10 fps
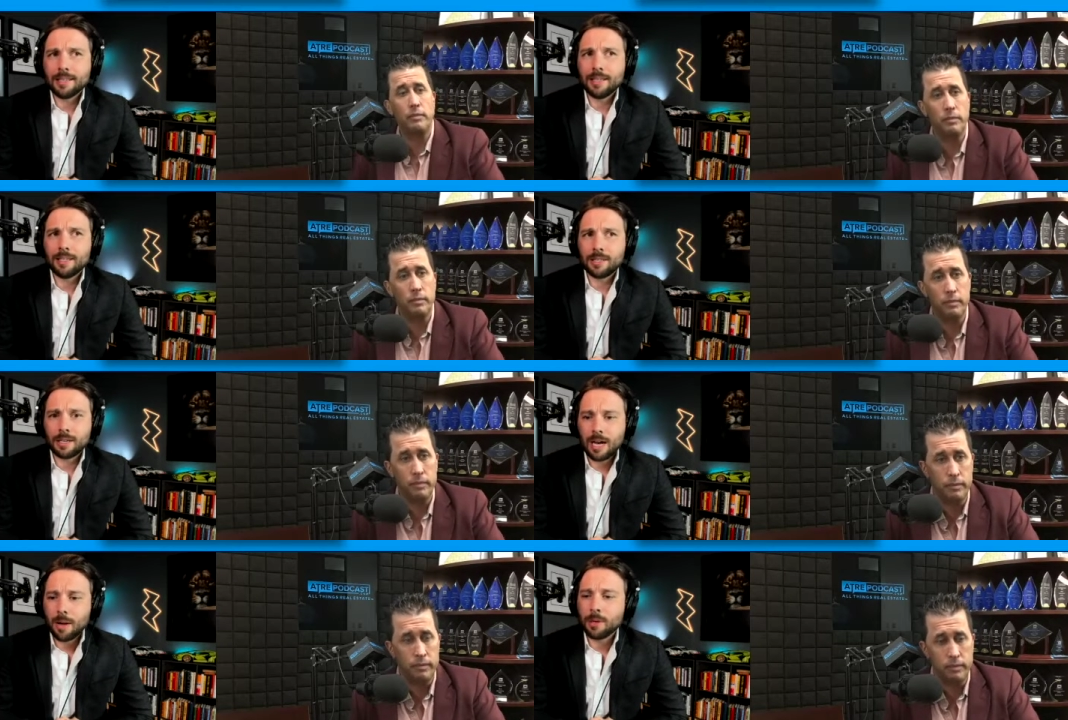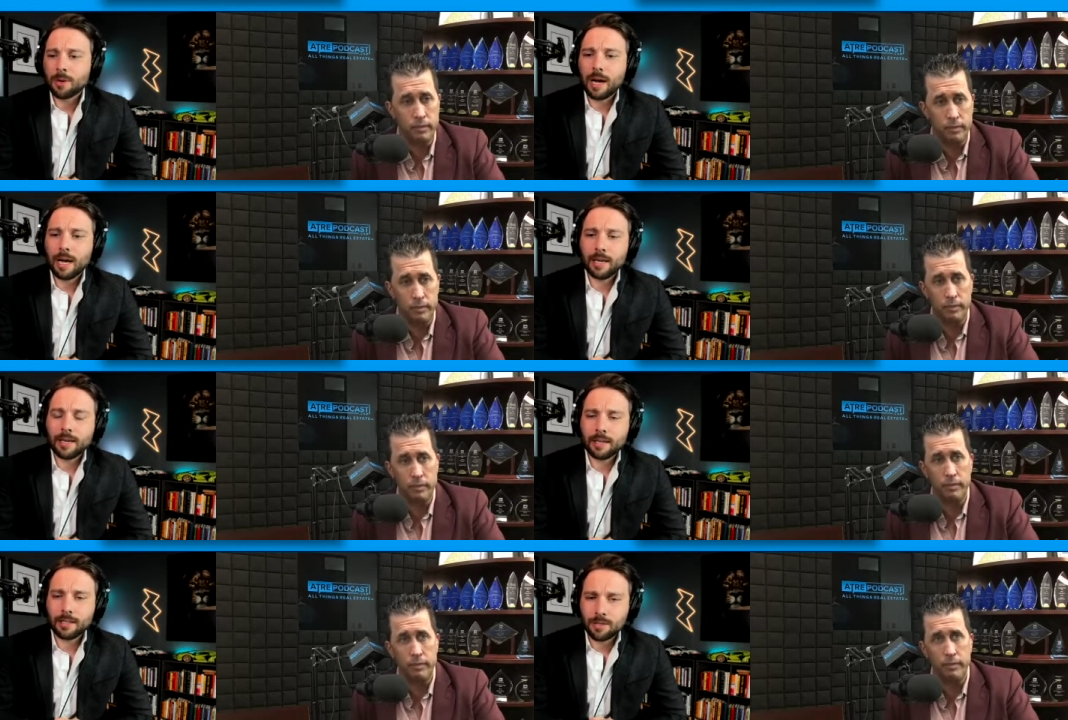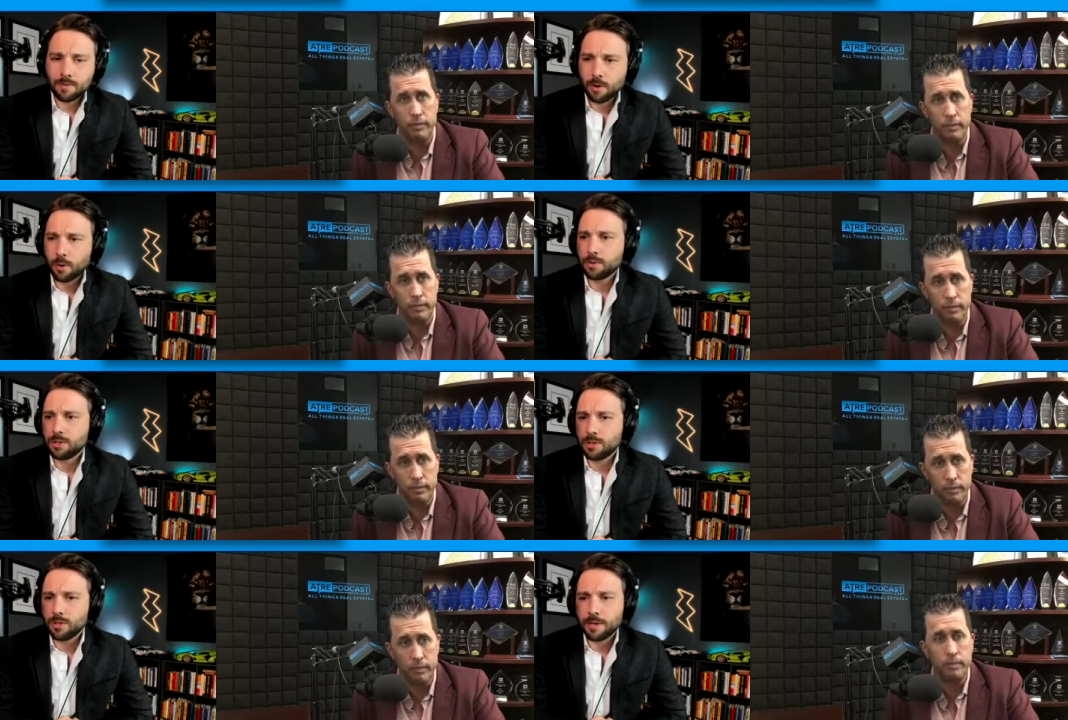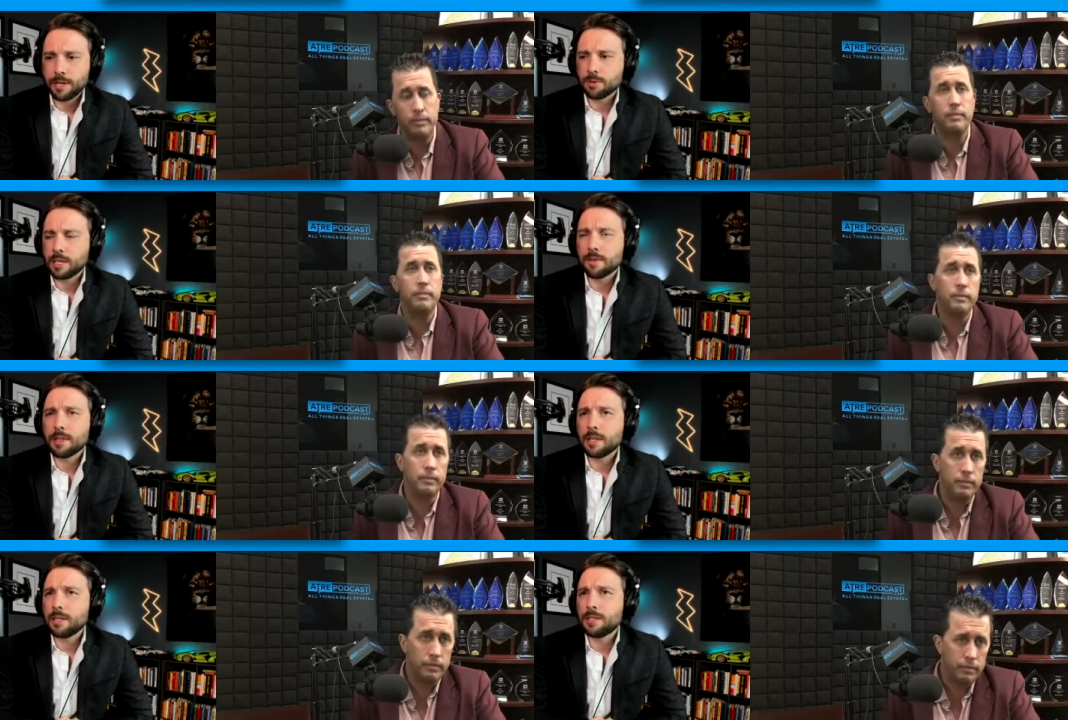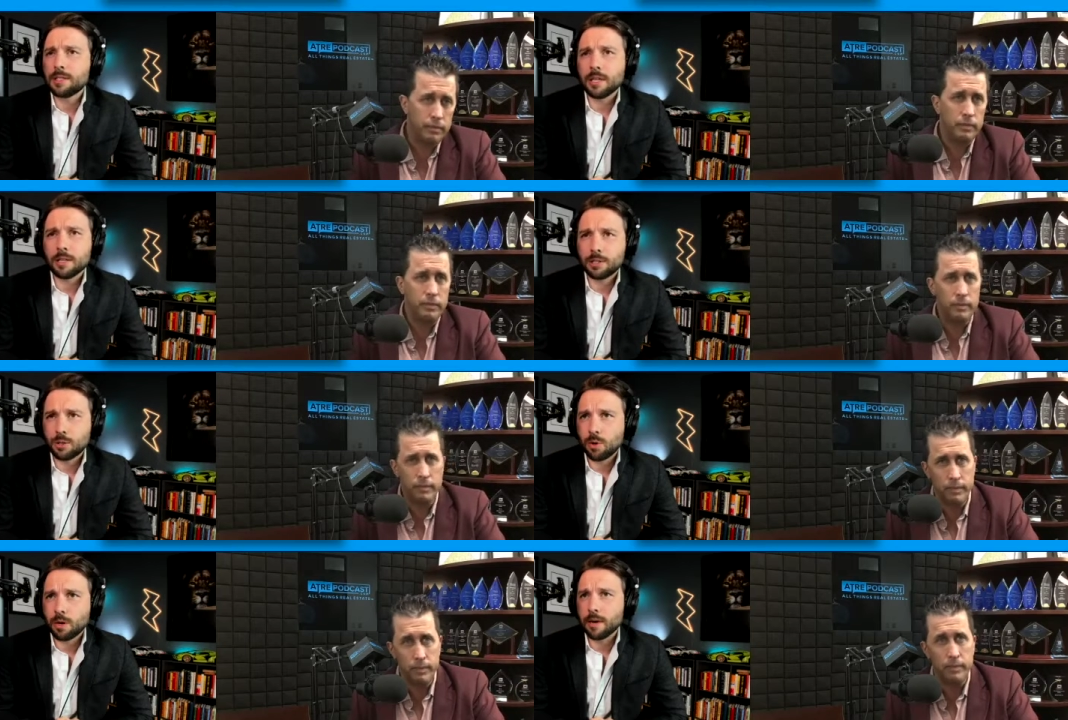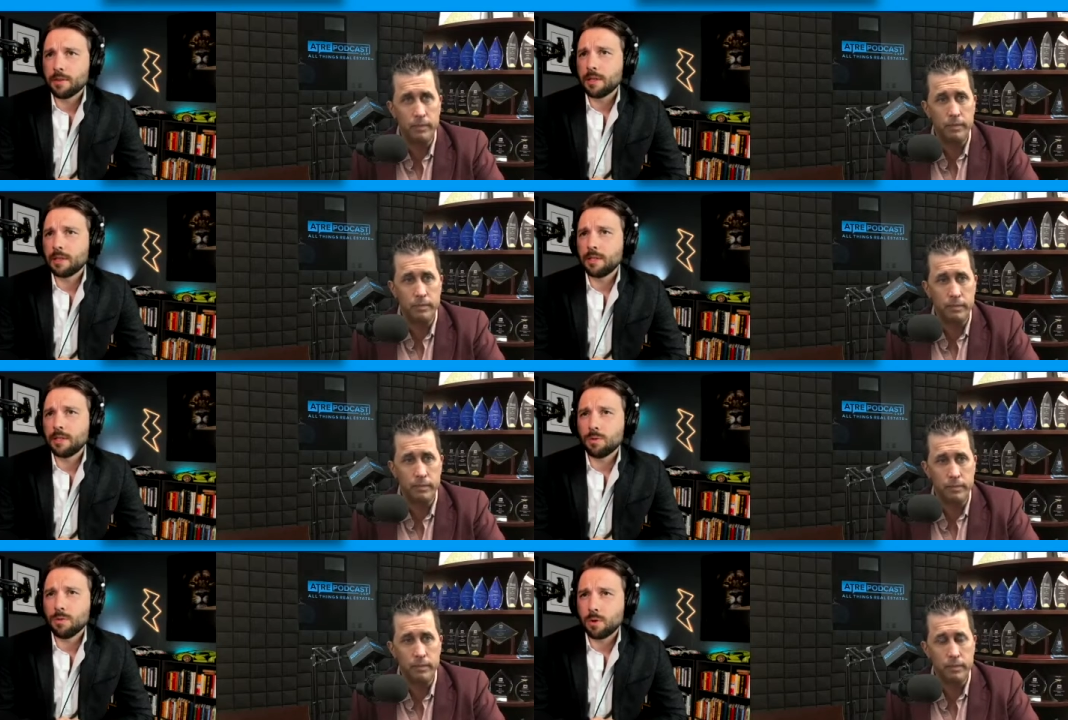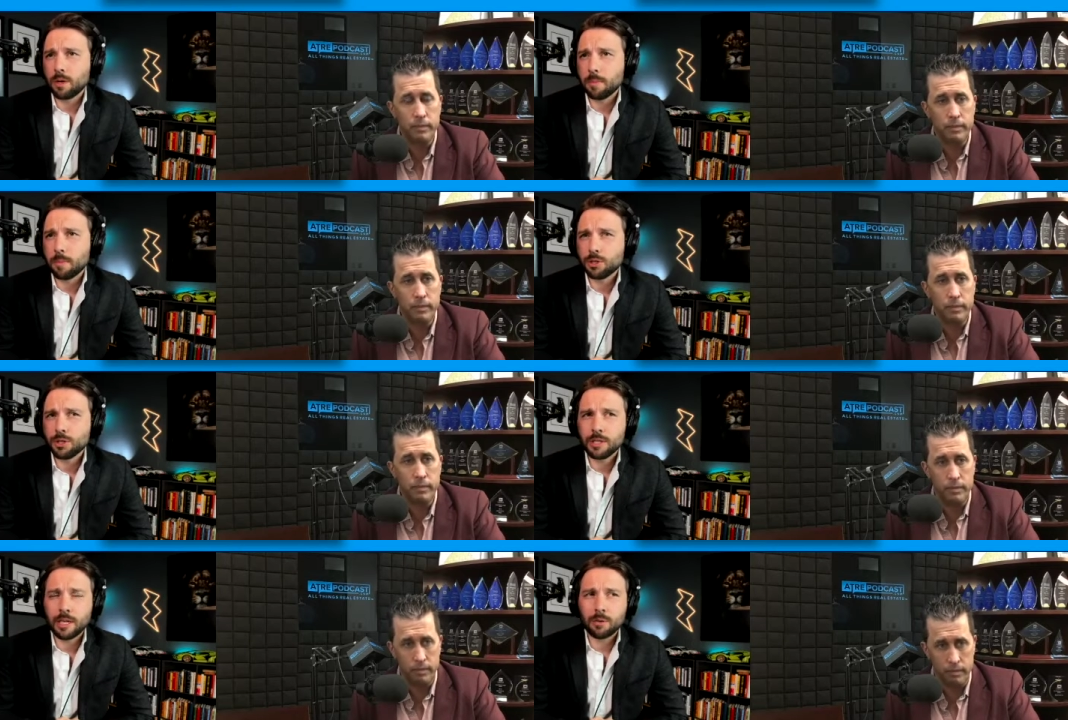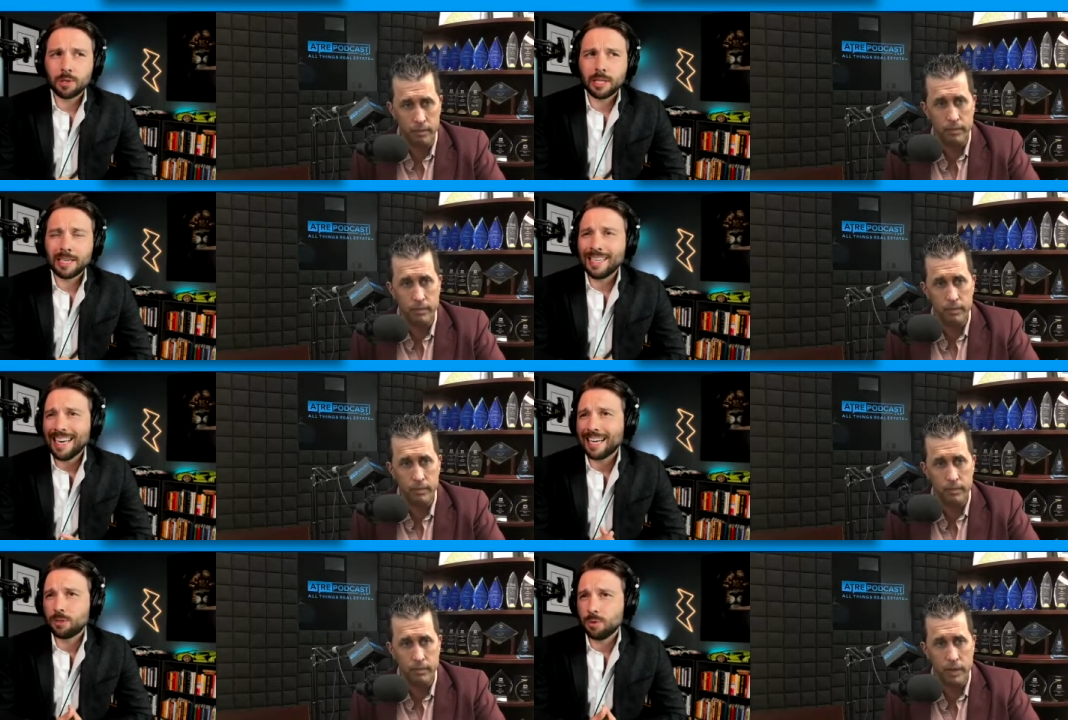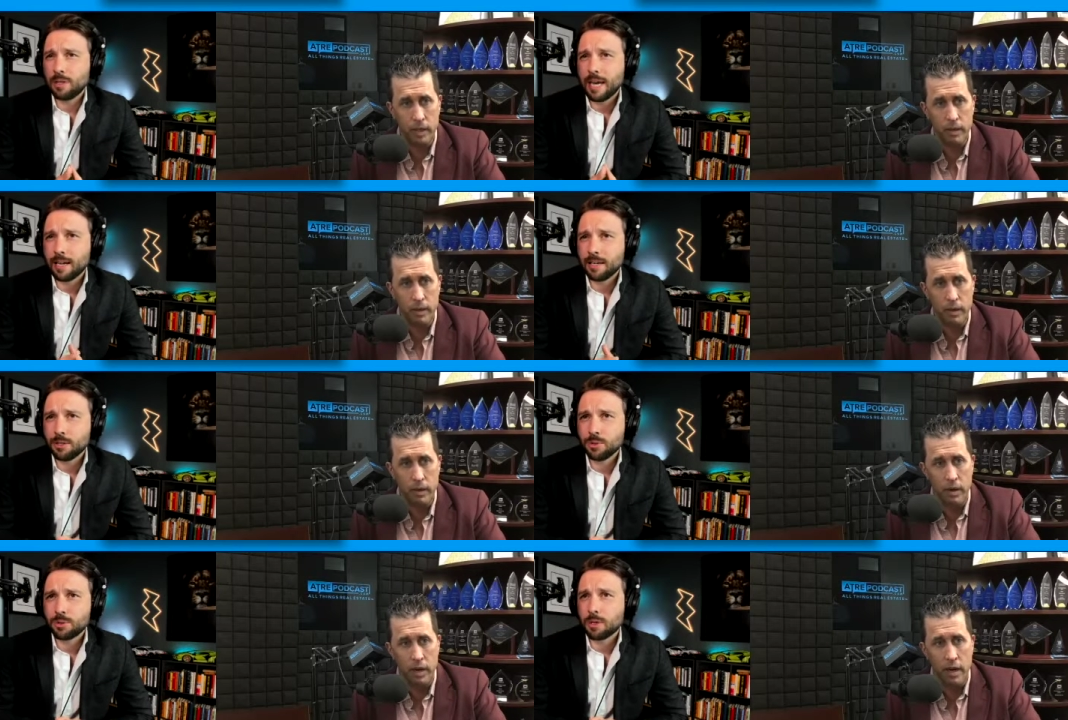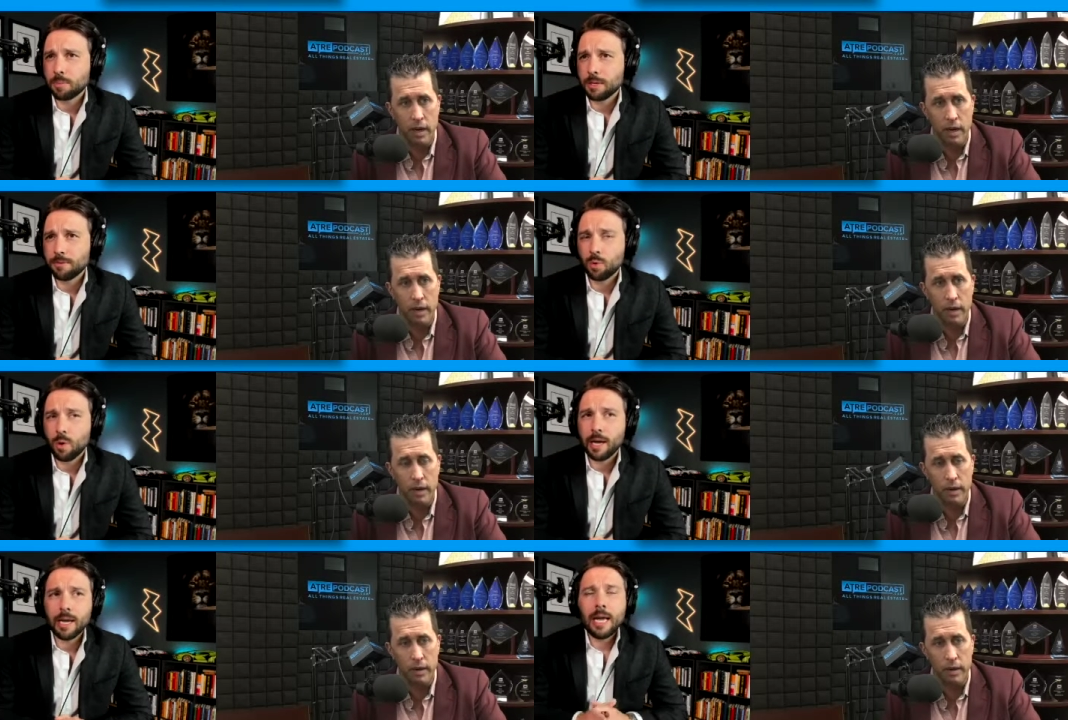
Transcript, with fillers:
Speaker 1: it's the copywriting it's the photos it's the videos and everything needs to tell a story everything needs to evoke an emotion and really connect with that end user in a meaningful way